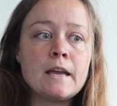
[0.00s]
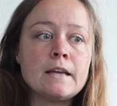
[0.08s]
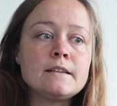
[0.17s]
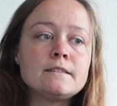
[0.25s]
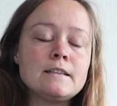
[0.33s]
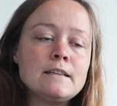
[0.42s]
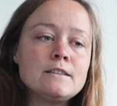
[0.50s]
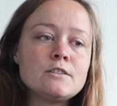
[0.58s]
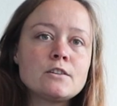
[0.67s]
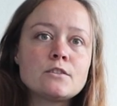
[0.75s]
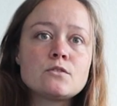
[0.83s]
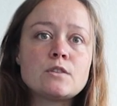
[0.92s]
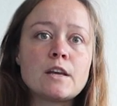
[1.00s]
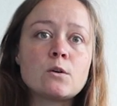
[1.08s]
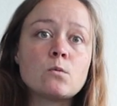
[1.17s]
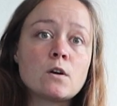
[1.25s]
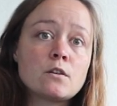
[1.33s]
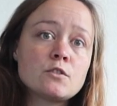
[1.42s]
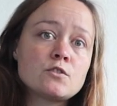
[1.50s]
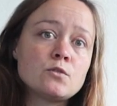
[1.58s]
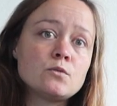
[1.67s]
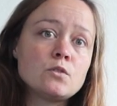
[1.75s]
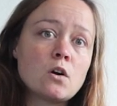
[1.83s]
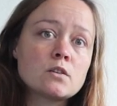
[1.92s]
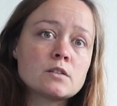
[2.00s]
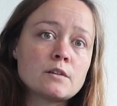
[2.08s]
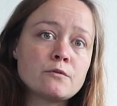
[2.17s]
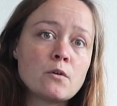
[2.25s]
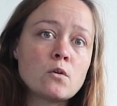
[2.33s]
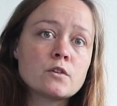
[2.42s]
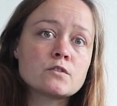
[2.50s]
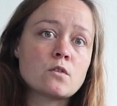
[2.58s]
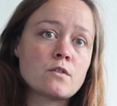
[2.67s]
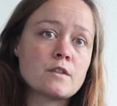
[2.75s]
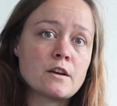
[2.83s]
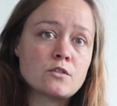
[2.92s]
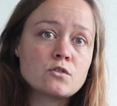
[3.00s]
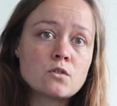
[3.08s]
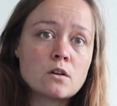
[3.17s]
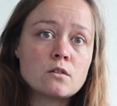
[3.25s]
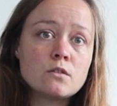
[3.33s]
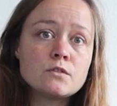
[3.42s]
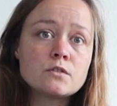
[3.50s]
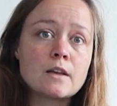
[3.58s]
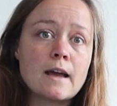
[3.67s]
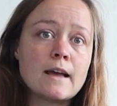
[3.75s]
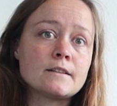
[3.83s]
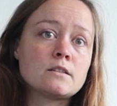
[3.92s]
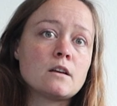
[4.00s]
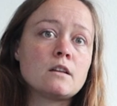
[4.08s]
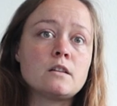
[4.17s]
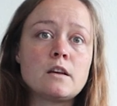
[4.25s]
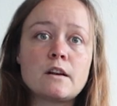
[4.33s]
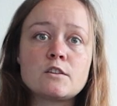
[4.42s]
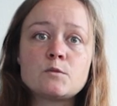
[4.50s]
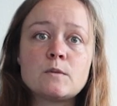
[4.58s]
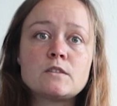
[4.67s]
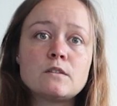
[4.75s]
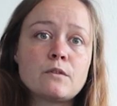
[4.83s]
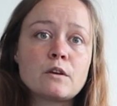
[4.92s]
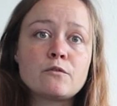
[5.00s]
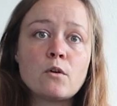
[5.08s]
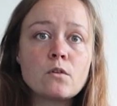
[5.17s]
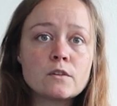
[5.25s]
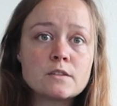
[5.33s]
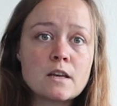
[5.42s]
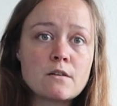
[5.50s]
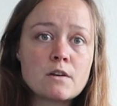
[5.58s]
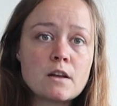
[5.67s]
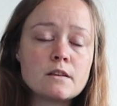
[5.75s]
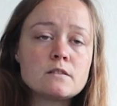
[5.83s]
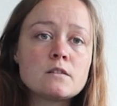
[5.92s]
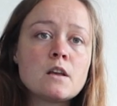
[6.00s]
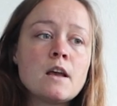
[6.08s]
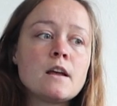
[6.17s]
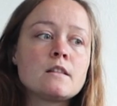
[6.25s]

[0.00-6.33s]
it is easier to take one or two dogs and focus on their struggles and their specific focus areas